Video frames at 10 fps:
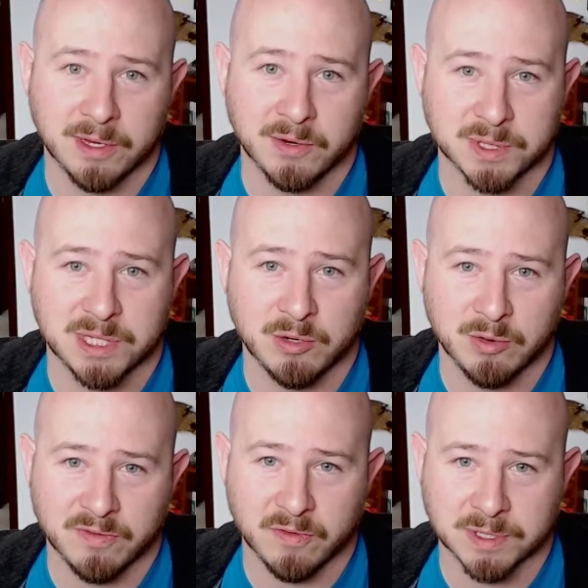do a sequel
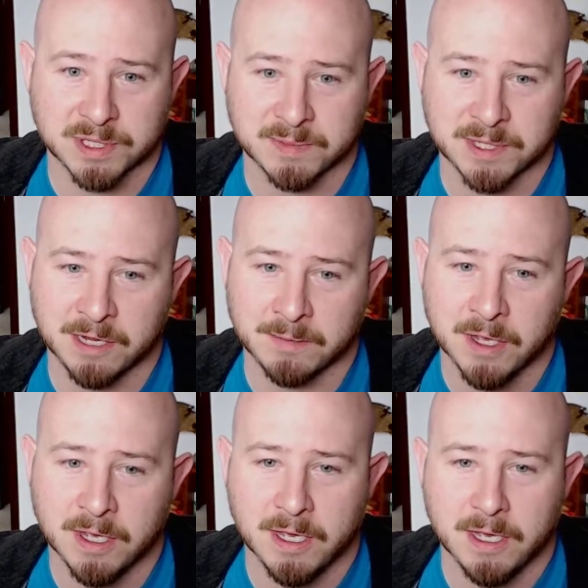for it sometime.
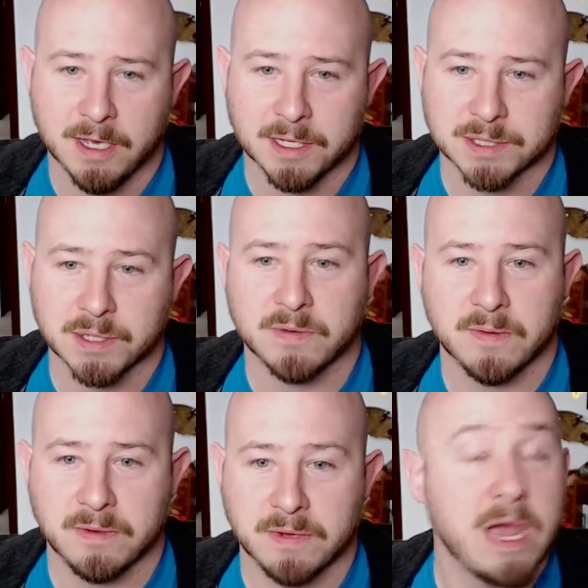
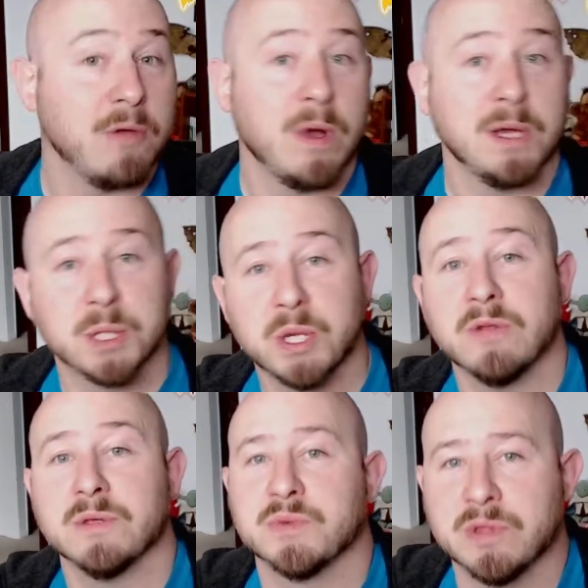So, yeah, I wanted to share
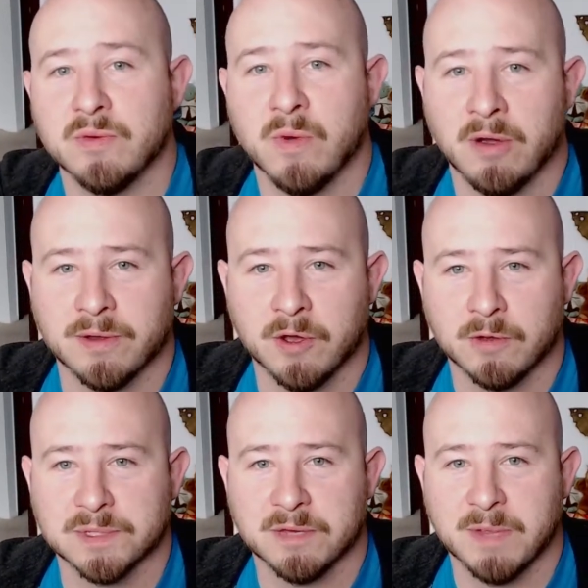this with you all in
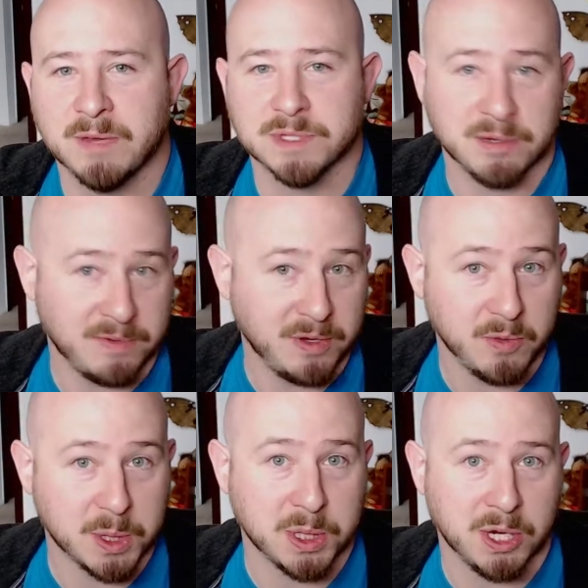hopes that maybe some of you
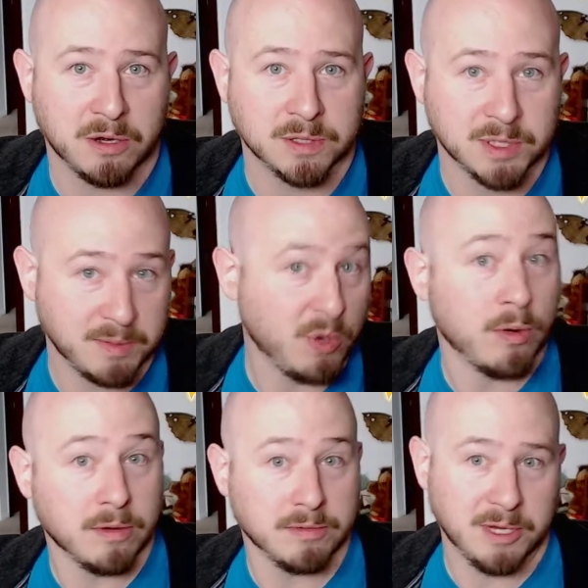would share some of
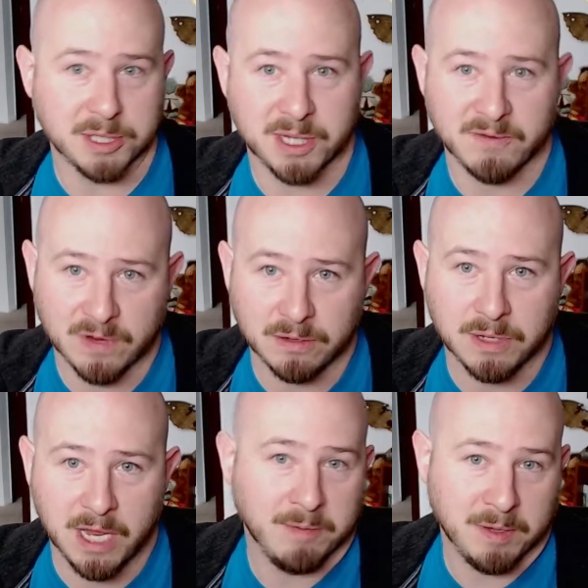your Thanksgiving
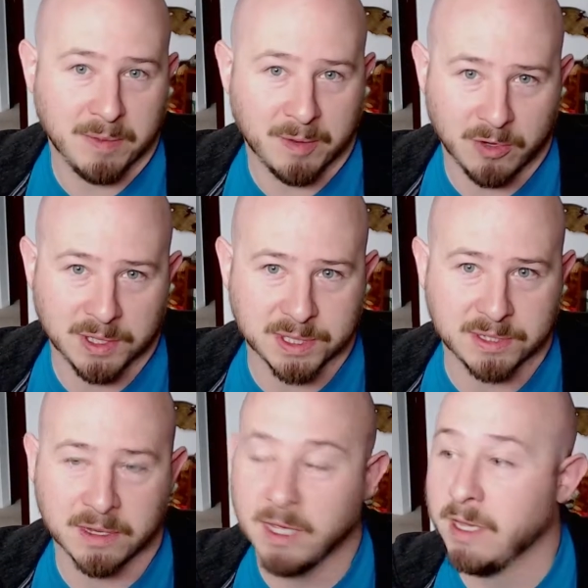gaming memories
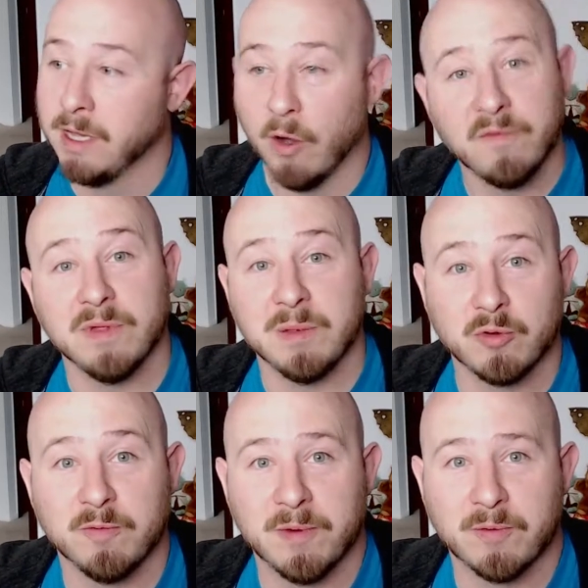and hopefully
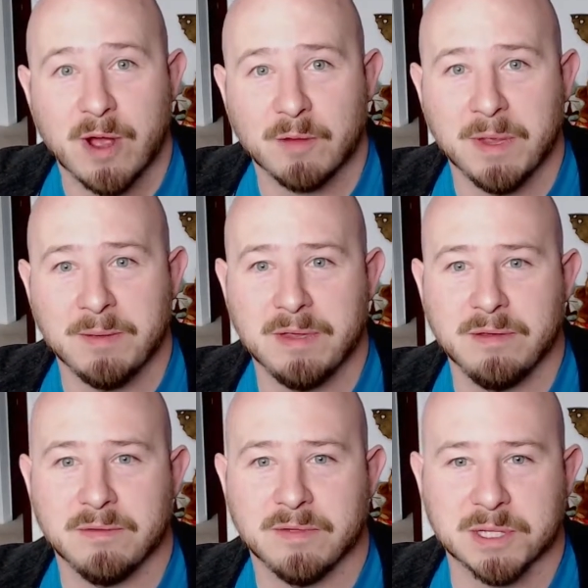prove me wrong. Maybe
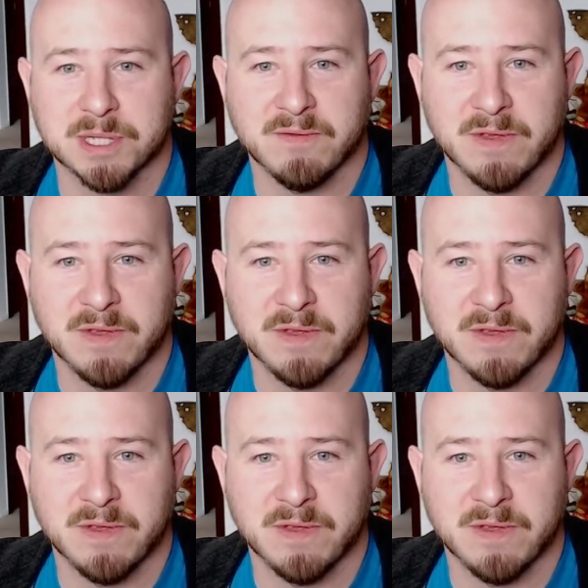Thanksgiving